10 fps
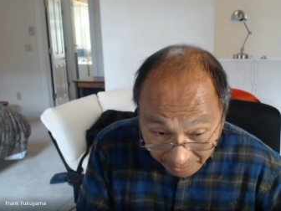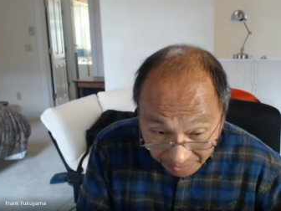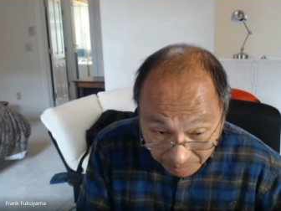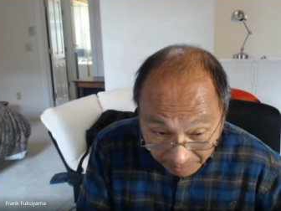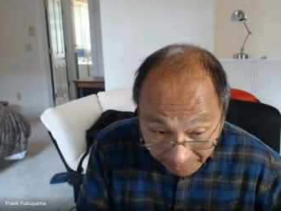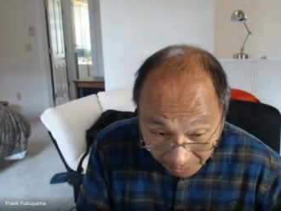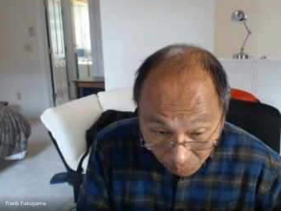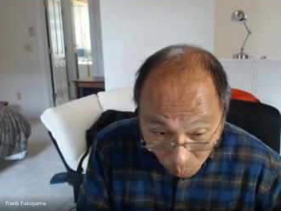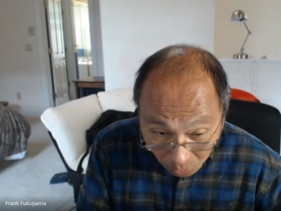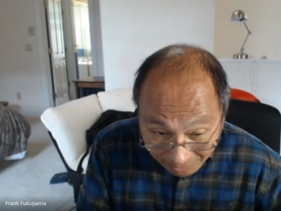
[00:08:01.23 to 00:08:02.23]

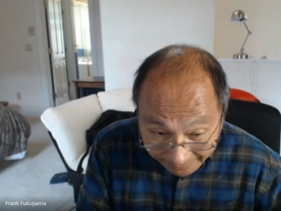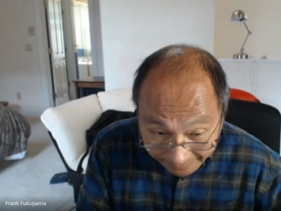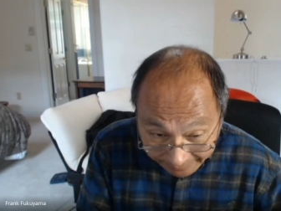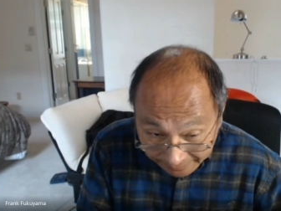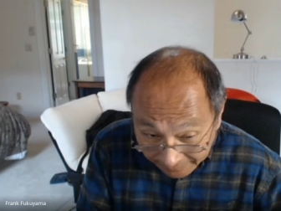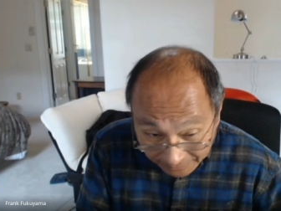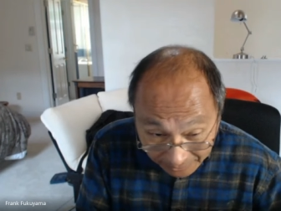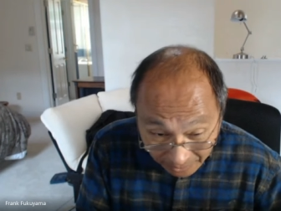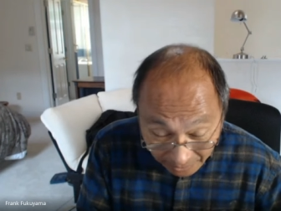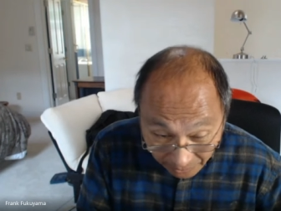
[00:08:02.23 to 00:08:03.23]
explain why
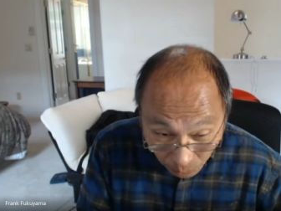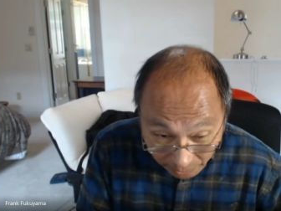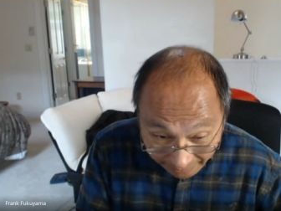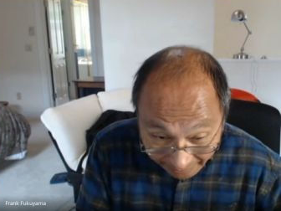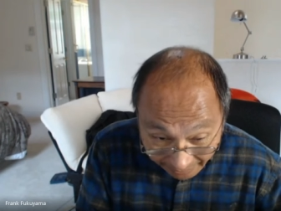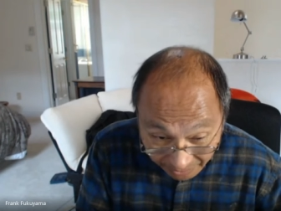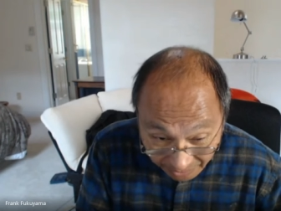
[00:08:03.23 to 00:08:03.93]
on the one hand,